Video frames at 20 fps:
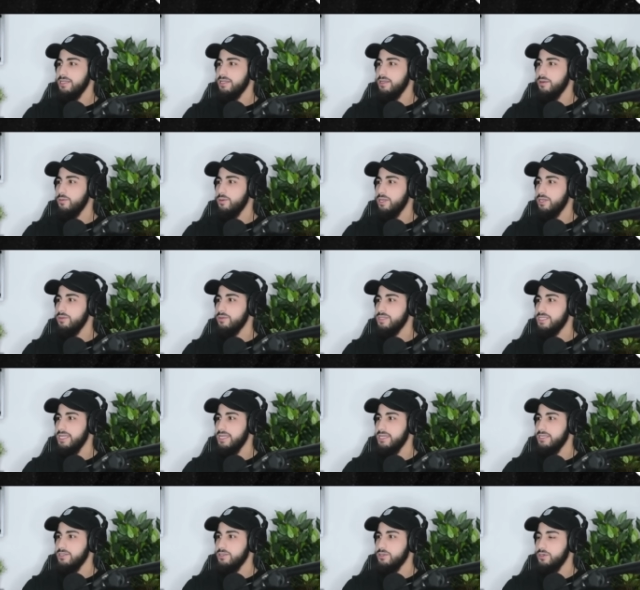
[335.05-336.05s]
That what you're saying
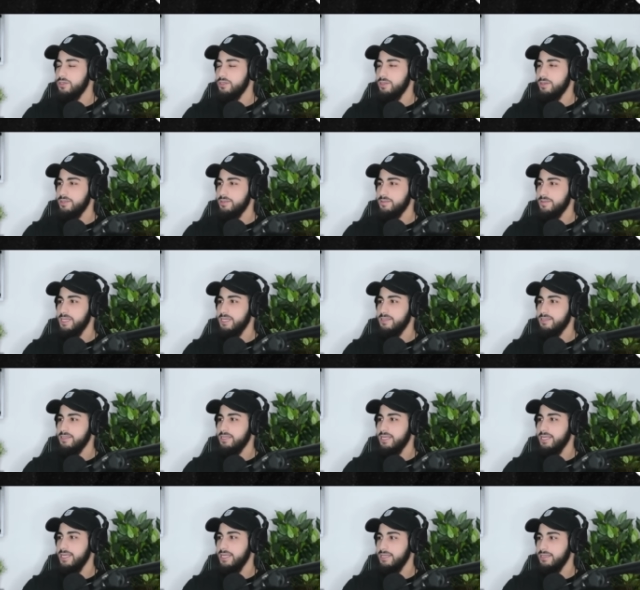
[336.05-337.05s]
is good, is because
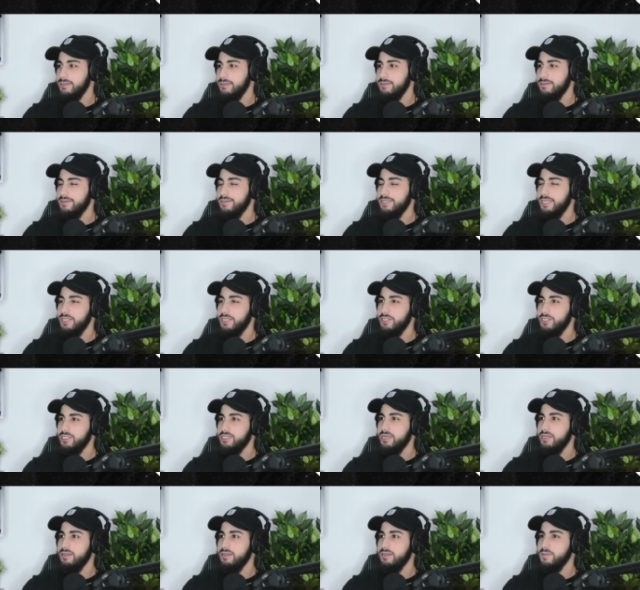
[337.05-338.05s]
like it teaches
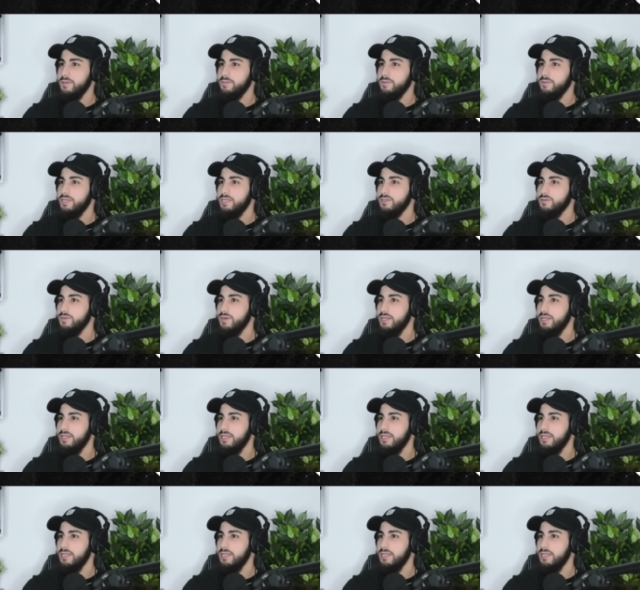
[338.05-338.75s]
other people as well.